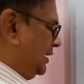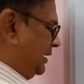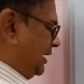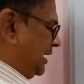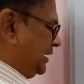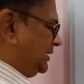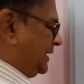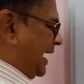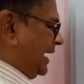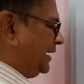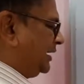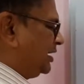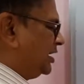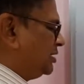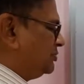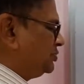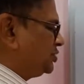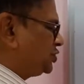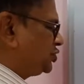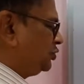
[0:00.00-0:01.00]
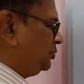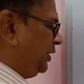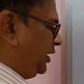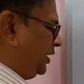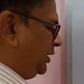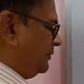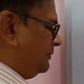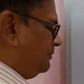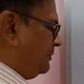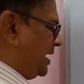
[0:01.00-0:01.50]
and that comes to
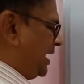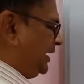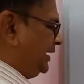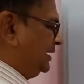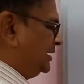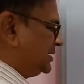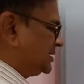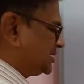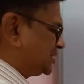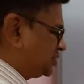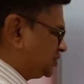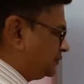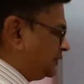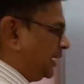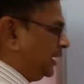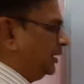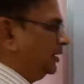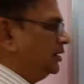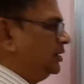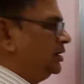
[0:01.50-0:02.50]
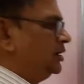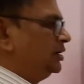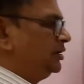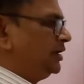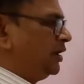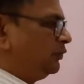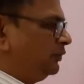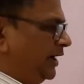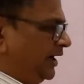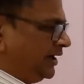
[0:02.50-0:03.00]
be minus 12.
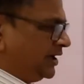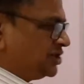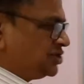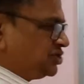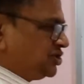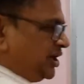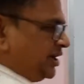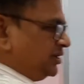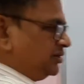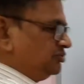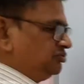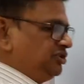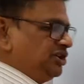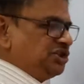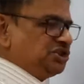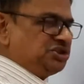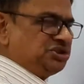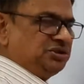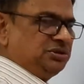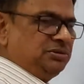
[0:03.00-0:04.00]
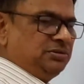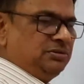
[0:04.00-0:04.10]
Now let us check this